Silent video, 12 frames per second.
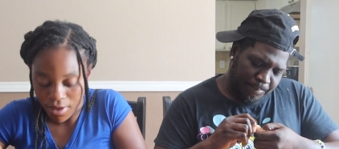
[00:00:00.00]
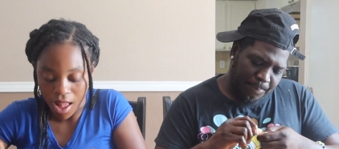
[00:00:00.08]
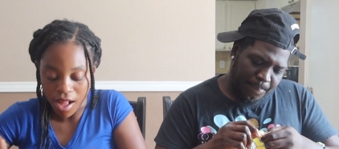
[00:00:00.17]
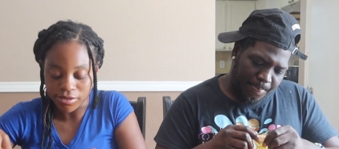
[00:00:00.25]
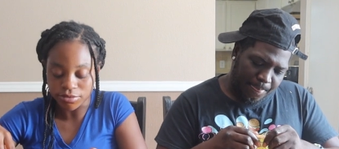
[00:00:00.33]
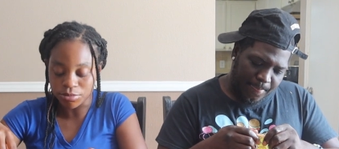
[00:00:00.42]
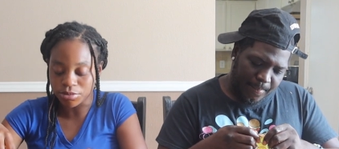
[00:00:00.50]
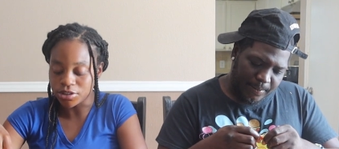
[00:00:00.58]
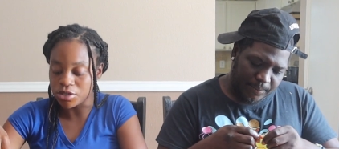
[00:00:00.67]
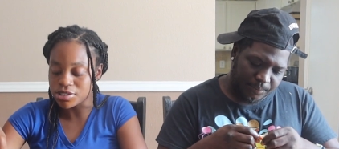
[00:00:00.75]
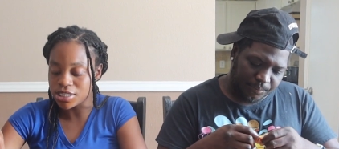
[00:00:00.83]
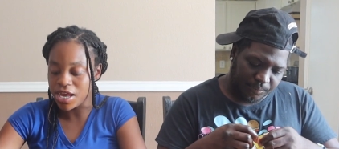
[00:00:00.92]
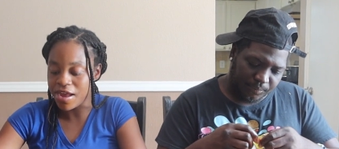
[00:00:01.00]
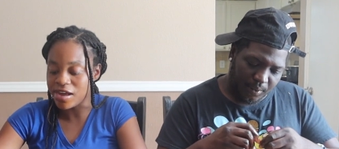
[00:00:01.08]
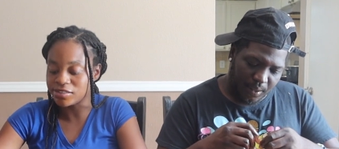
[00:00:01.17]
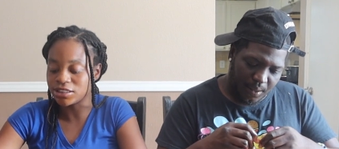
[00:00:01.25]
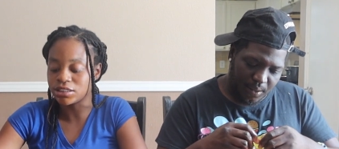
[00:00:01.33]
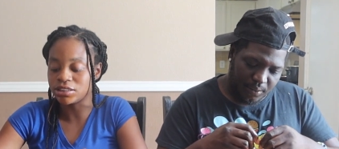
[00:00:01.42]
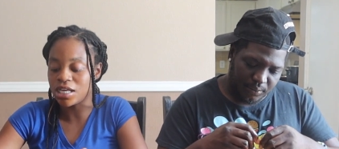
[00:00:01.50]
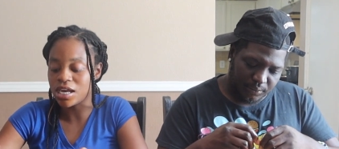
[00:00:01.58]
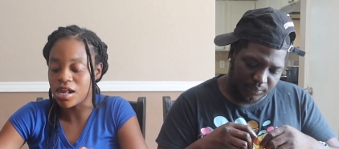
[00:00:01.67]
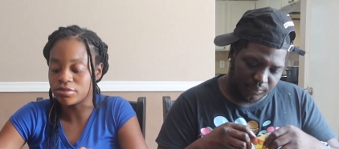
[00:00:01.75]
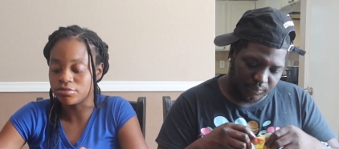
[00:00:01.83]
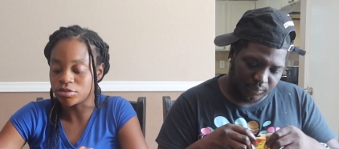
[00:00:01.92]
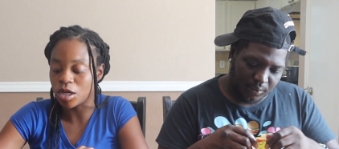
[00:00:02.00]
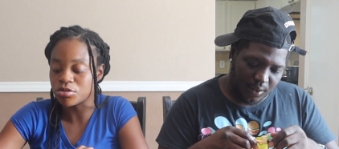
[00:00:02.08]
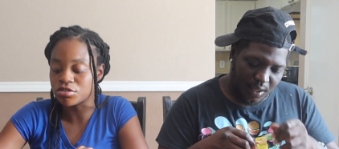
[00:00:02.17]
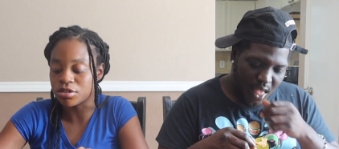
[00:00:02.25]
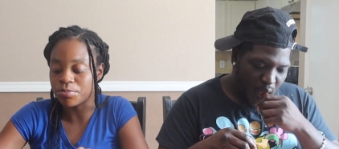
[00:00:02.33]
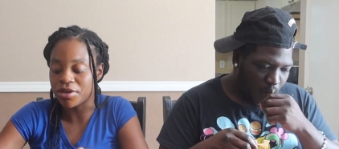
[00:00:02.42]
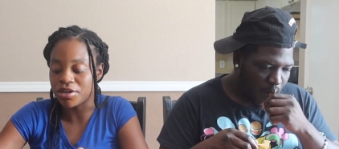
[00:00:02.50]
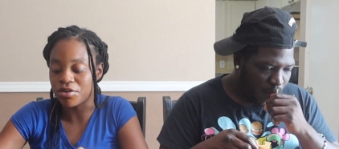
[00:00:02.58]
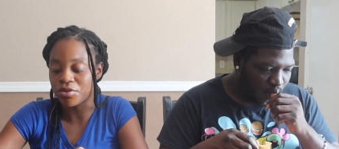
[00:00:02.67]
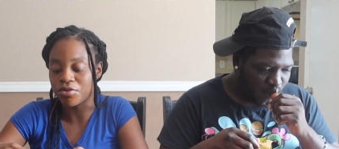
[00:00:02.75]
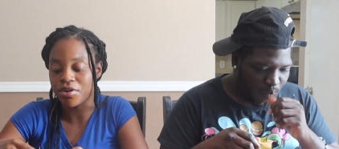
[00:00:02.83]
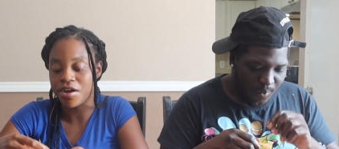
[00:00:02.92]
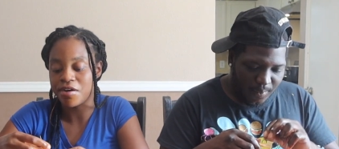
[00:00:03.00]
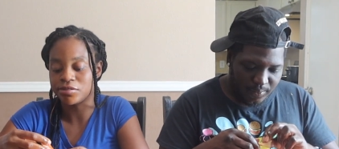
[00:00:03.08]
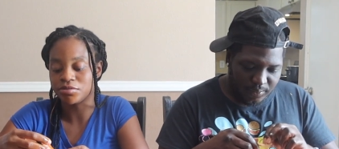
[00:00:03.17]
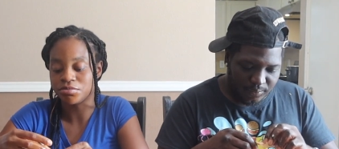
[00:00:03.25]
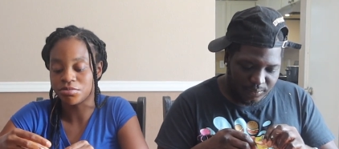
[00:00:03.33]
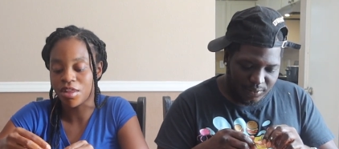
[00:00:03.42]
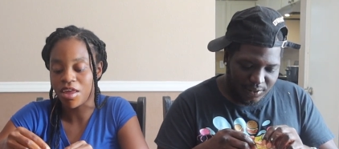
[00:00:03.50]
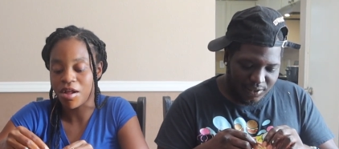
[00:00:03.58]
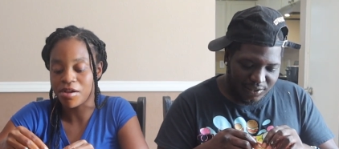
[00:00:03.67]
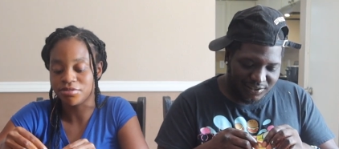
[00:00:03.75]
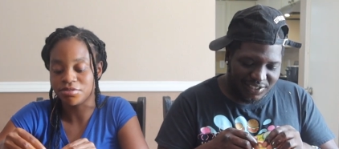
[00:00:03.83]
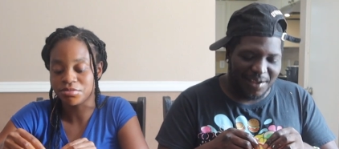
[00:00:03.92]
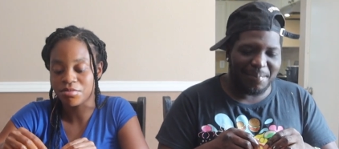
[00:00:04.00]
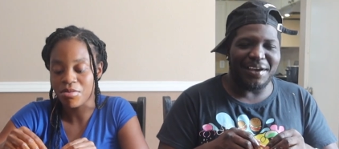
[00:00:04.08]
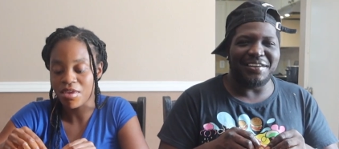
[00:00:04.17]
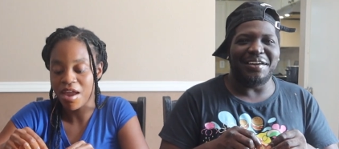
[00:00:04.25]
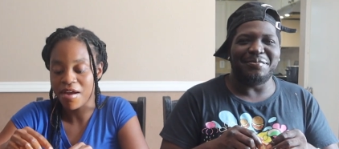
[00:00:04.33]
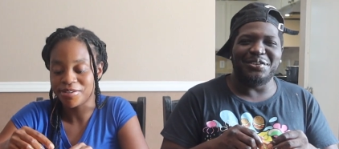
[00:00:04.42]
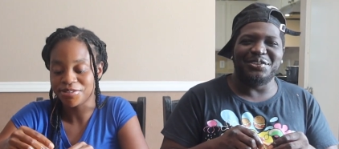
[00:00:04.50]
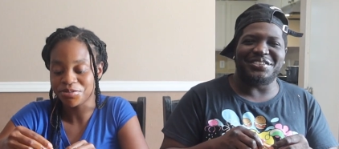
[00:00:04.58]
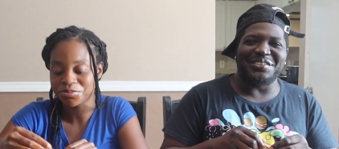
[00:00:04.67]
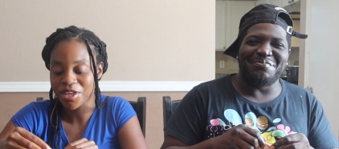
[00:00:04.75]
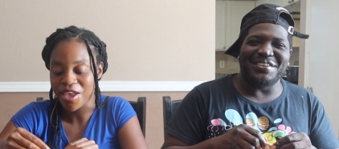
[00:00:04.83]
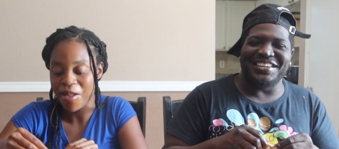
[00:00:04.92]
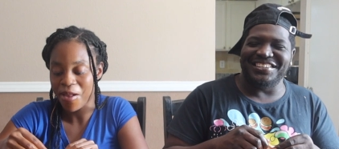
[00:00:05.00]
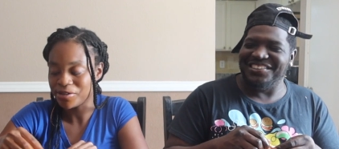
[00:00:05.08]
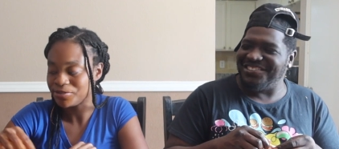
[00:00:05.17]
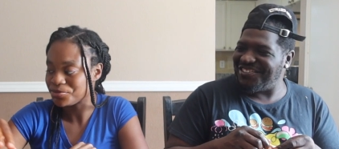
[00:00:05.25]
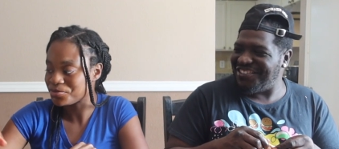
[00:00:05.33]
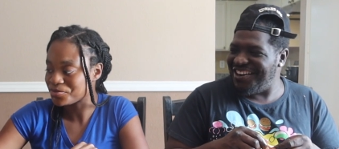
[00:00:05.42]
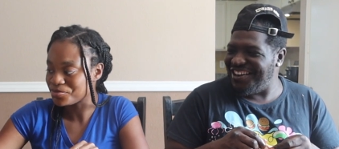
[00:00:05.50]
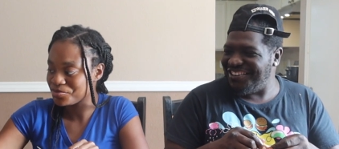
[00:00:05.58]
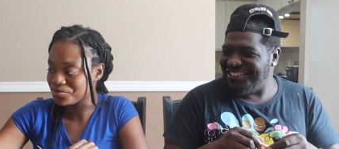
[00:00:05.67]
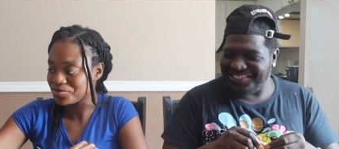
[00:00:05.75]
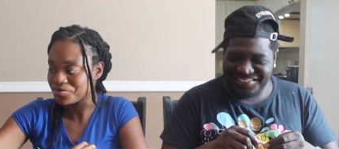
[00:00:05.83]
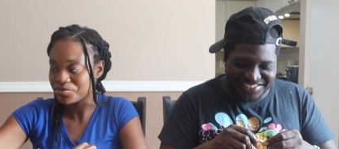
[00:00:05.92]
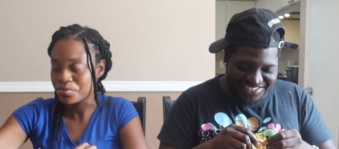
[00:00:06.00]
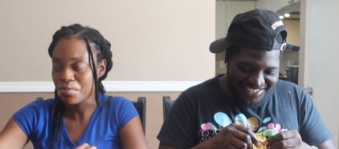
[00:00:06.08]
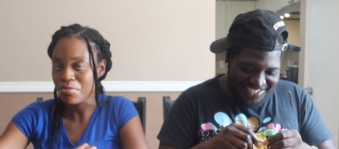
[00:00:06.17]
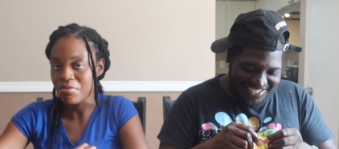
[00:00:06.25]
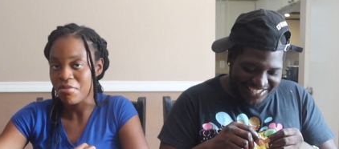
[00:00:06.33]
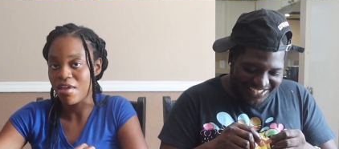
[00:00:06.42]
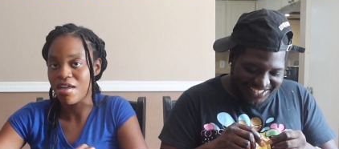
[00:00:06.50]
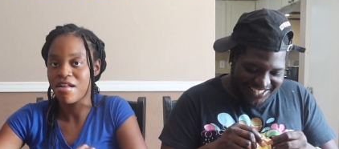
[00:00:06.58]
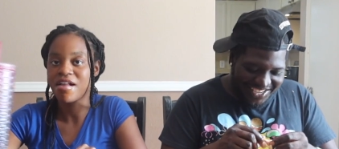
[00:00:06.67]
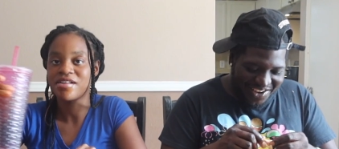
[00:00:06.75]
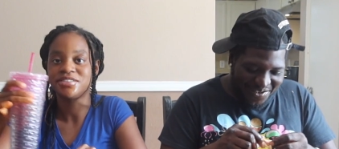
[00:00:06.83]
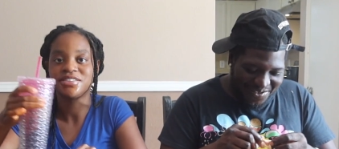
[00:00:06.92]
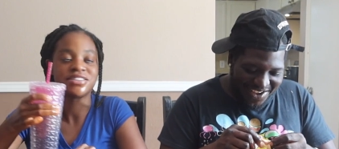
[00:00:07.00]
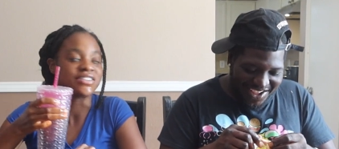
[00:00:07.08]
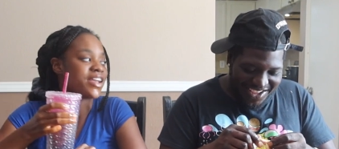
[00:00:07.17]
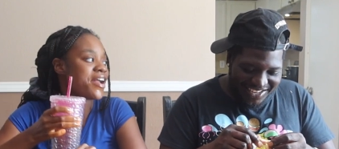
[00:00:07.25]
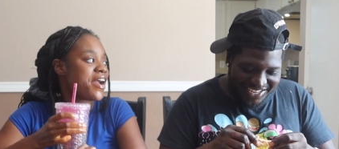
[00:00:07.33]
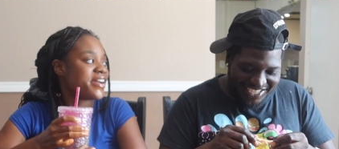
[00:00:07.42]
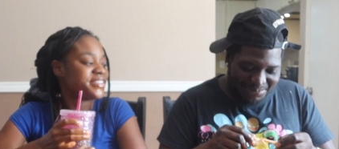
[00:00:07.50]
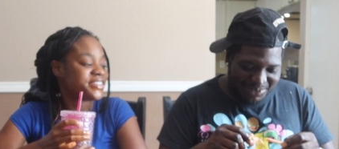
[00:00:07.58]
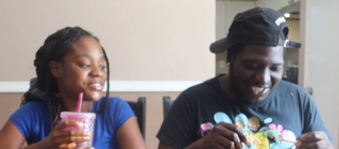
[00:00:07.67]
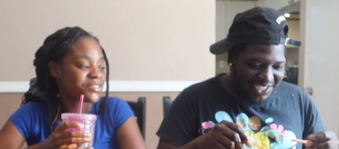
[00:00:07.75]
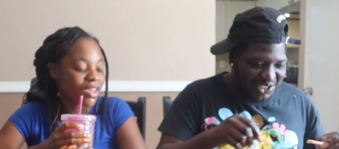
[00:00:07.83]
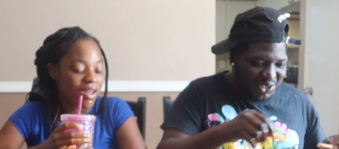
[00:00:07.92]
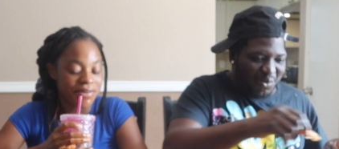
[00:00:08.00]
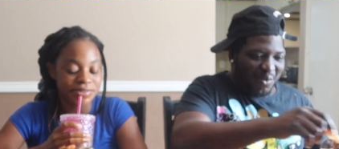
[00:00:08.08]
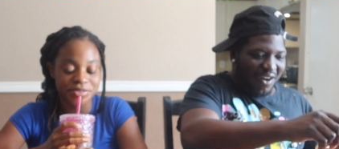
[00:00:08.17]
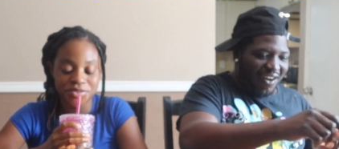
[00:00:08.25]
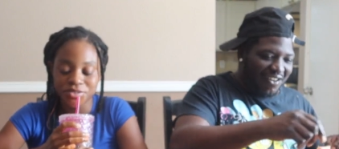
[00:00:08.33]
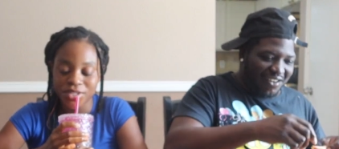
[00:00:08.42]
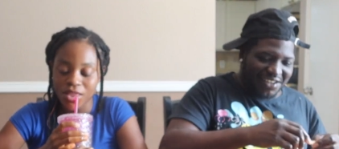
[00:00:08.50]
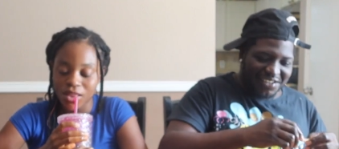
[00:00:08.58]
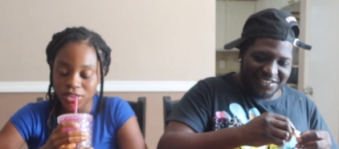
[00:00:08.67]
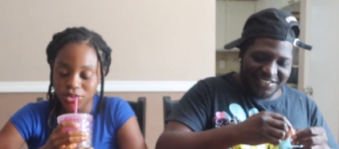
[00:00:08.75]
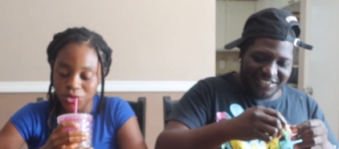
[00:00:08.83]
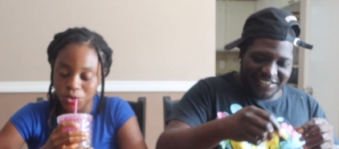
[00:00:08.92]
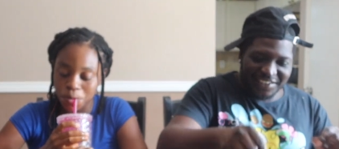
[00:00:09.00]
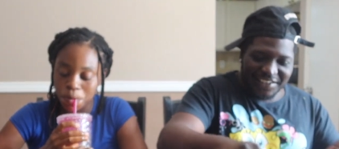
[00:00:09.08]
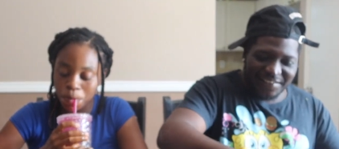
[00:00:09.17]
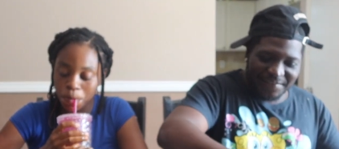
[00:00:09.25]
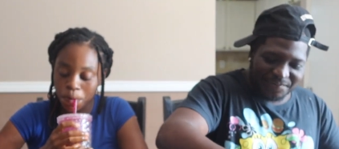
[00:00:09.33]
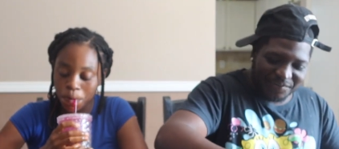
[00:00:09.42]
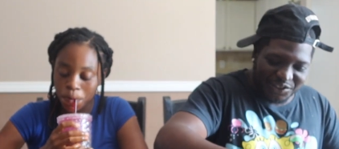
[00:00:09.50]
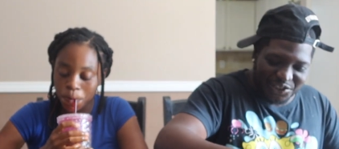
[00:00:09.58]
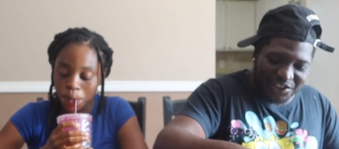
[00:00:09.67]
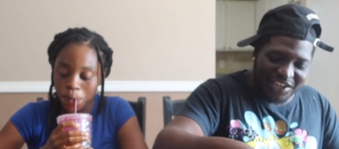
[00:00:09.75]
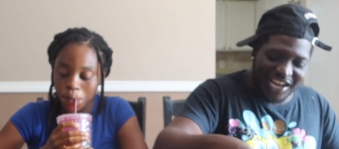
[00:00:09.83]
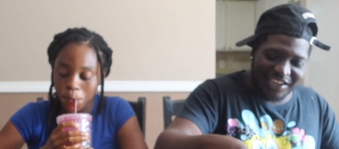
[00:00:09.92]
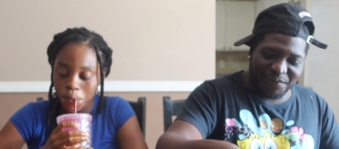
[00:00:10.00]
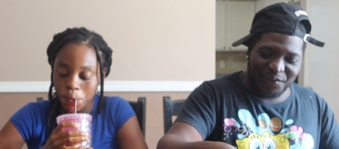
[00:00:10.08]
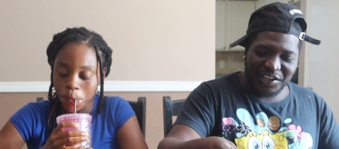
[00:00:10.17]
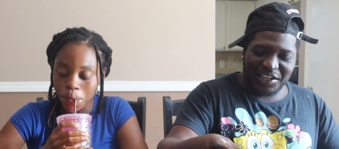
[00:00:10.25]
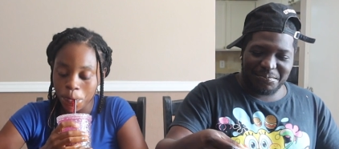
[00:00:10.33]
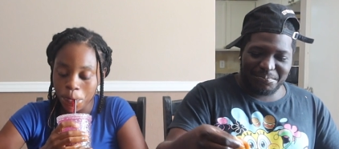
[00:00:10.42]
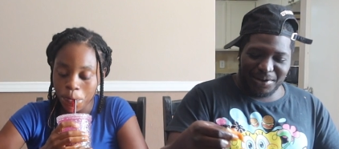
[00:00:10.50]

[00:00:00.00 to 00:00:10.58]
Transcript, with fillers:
Speaker 1: I'm, so scared because like I'm used to being on ground. me about I'm
Speaker 2: used to being on ground. So what? That's because you walk. You're not a fucking